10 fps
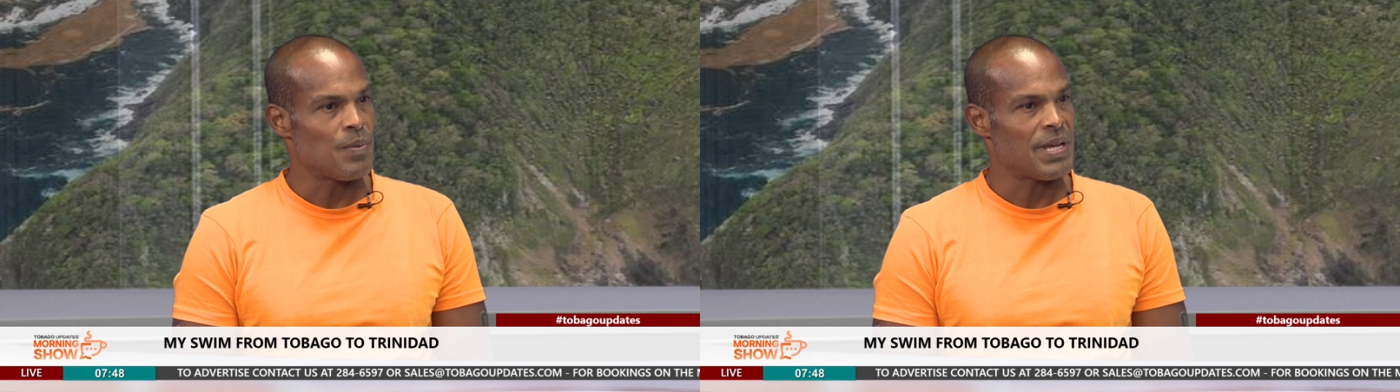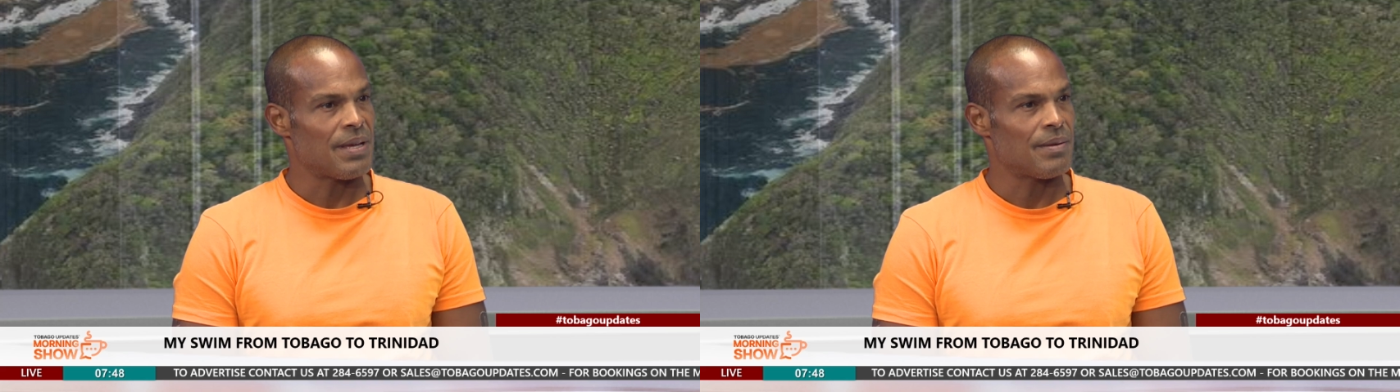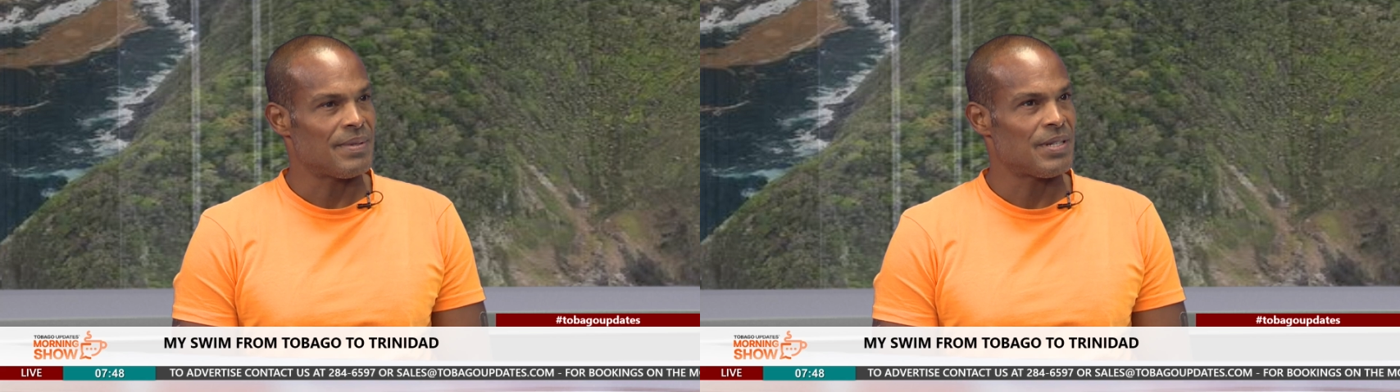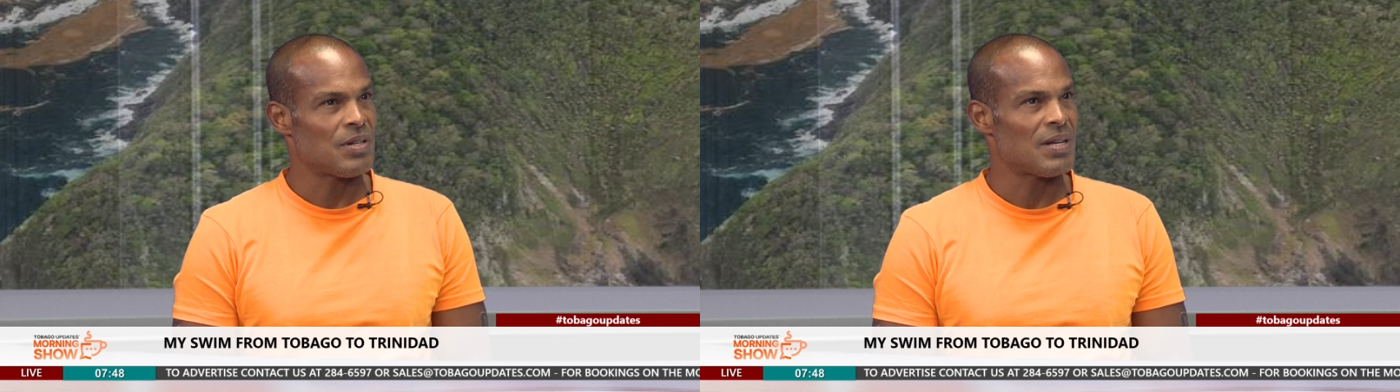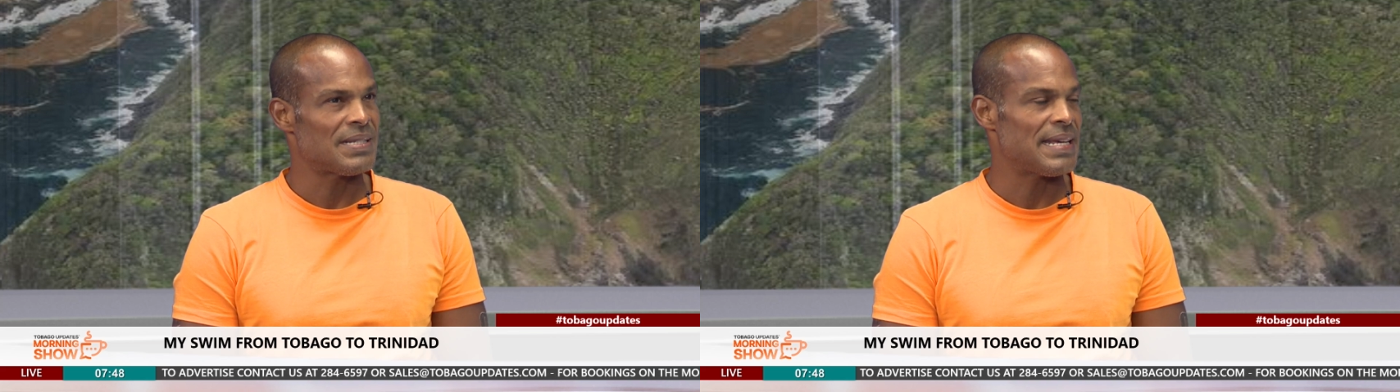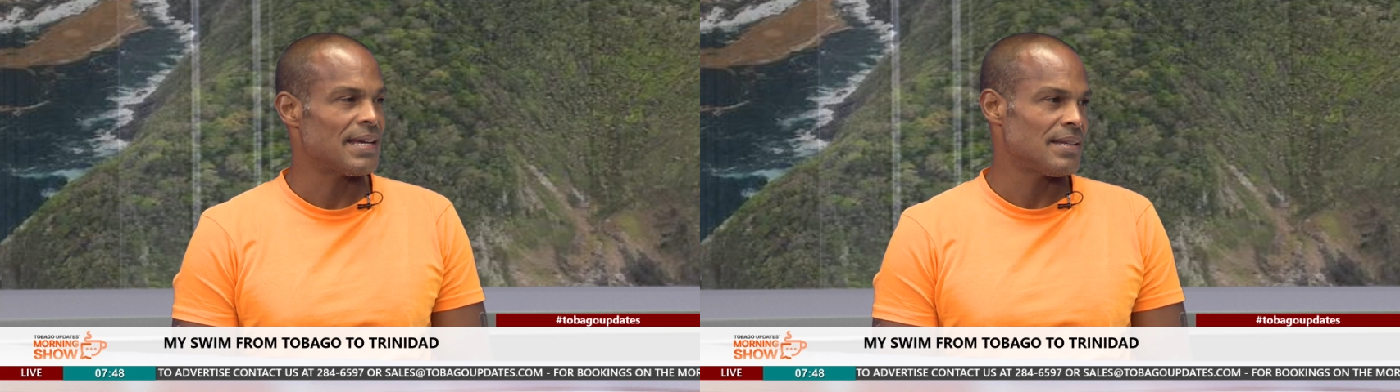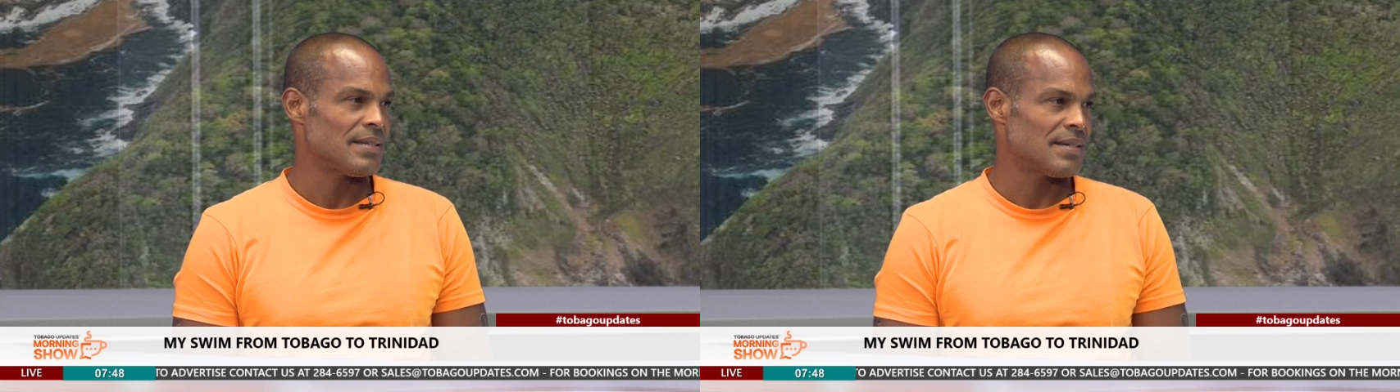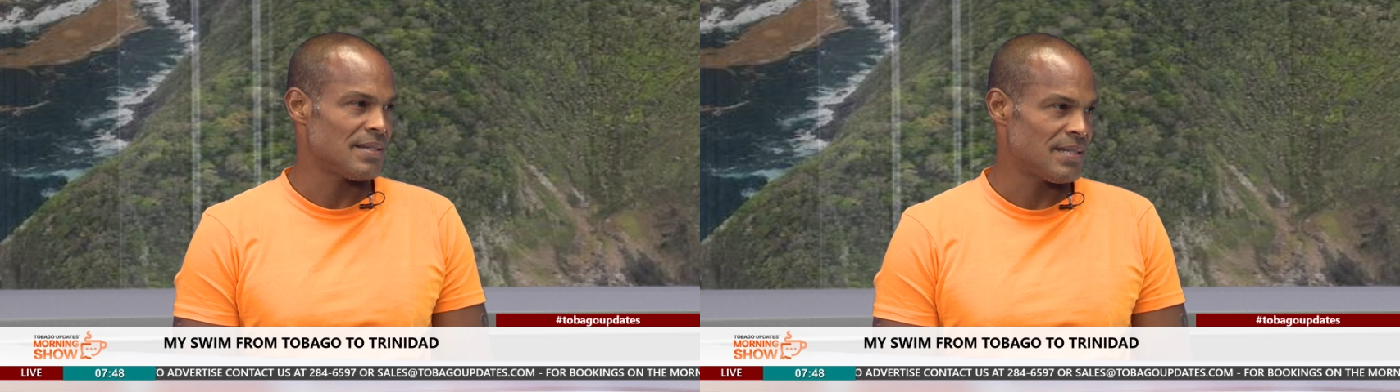we did not take
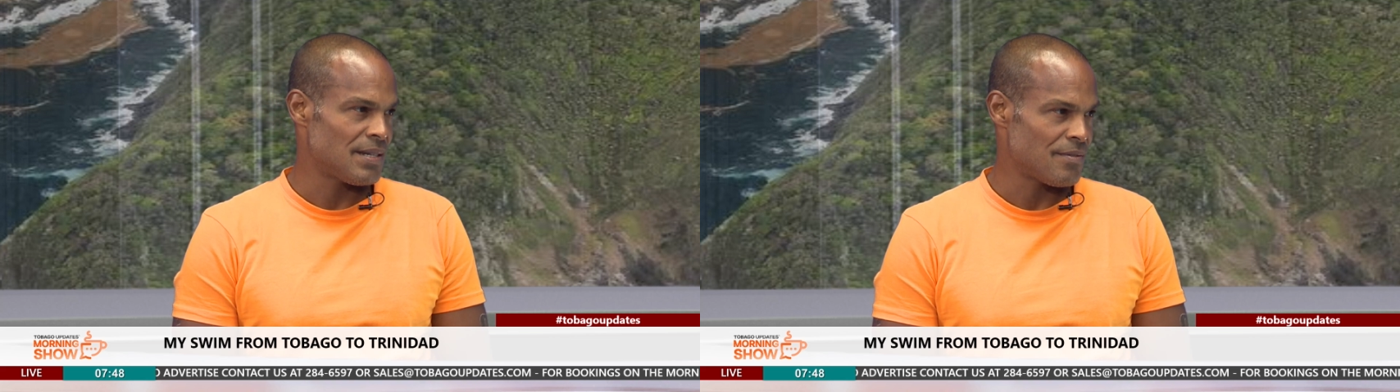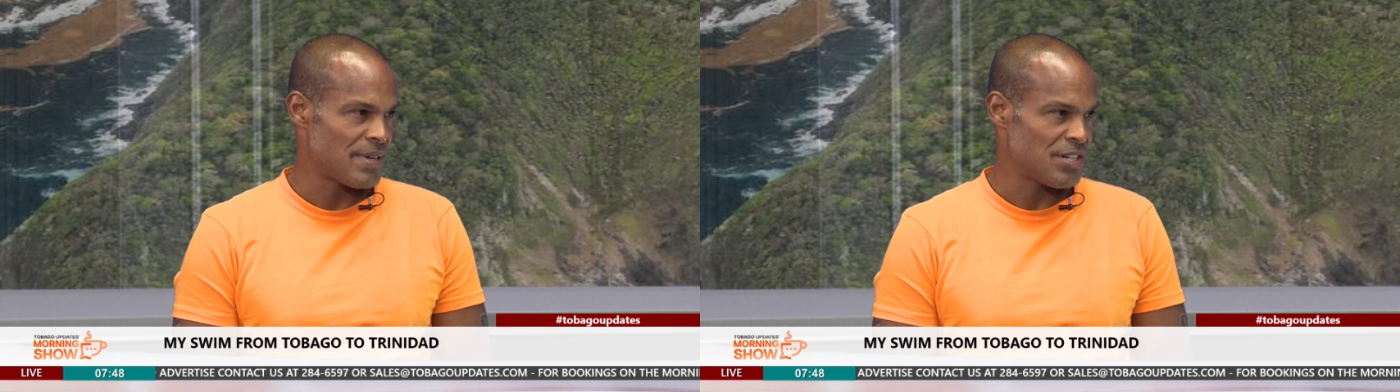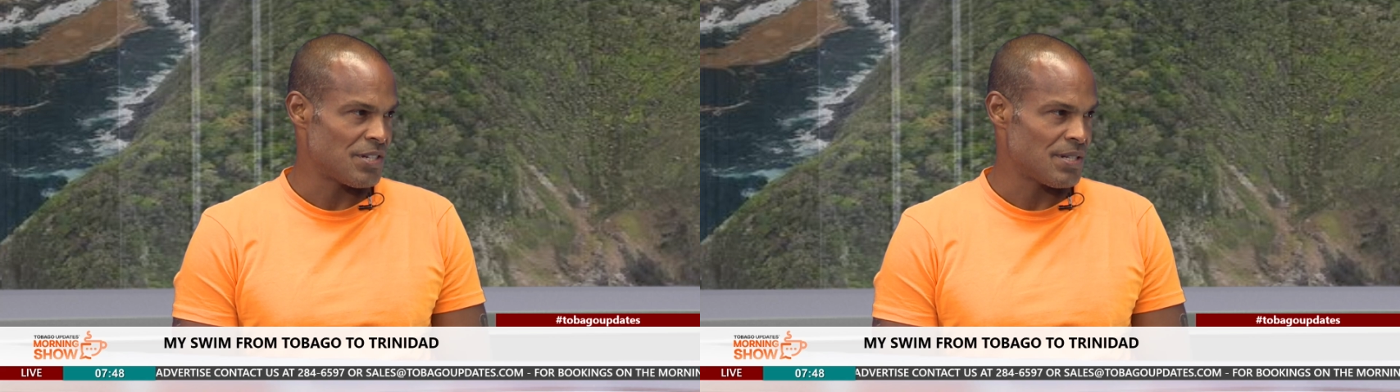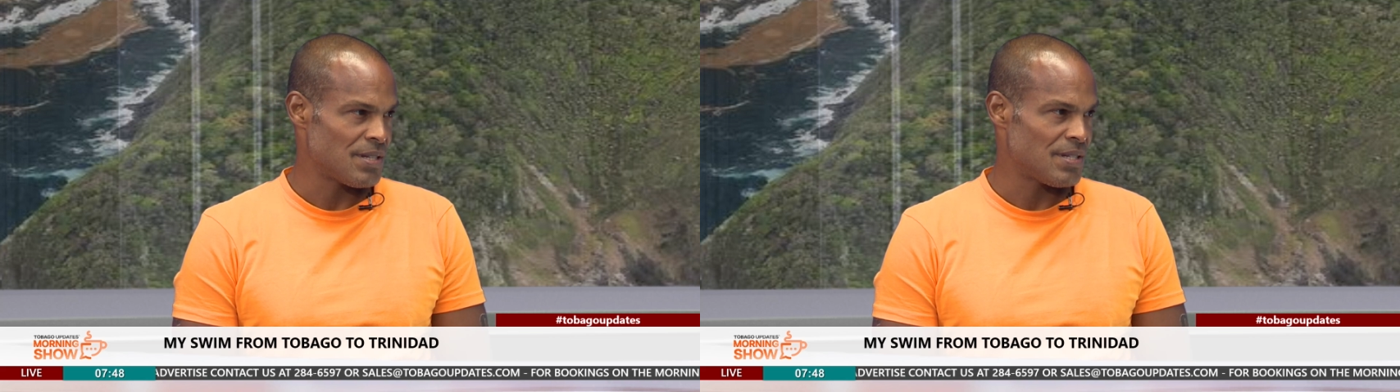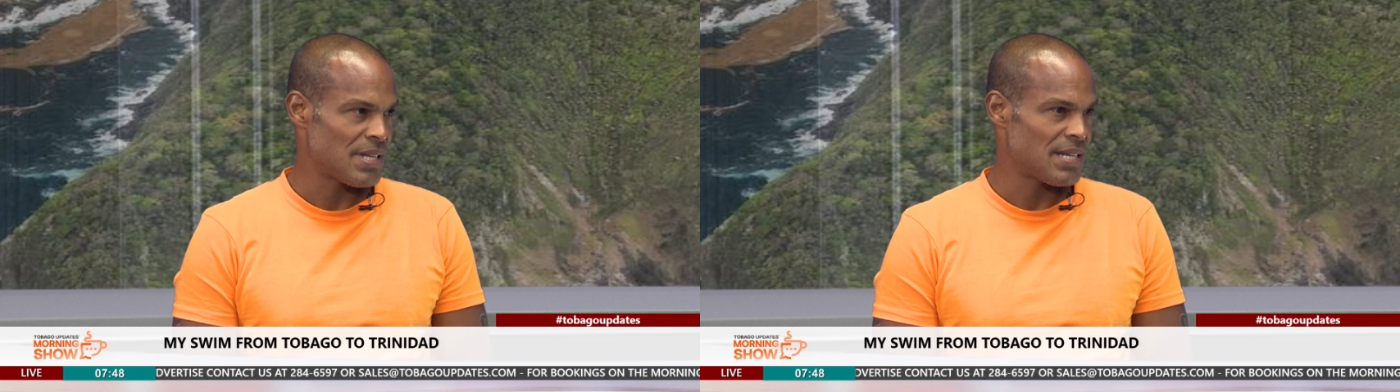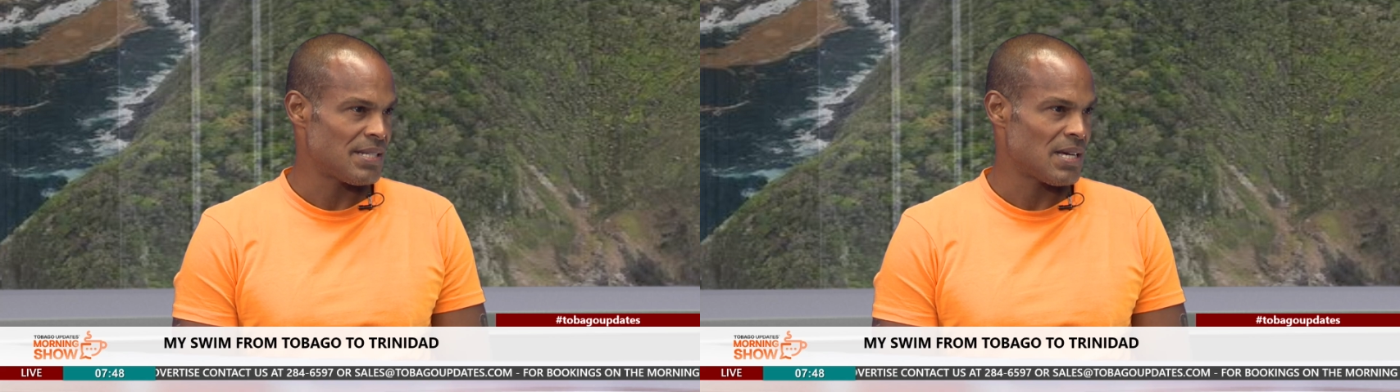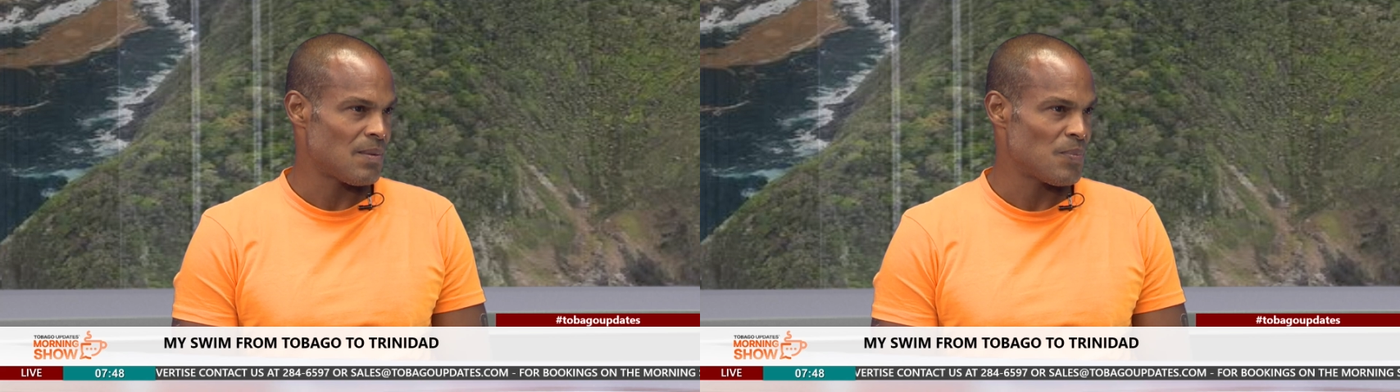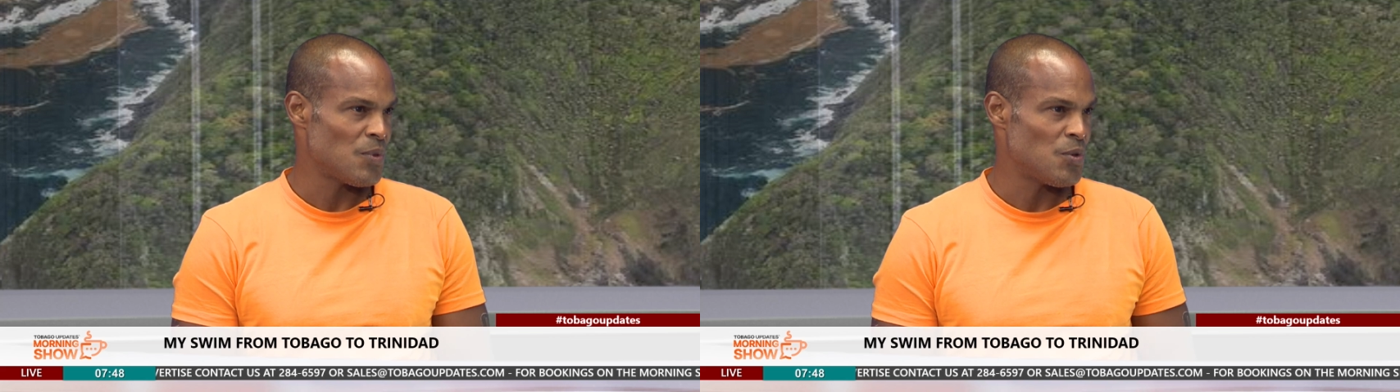into consideration that um,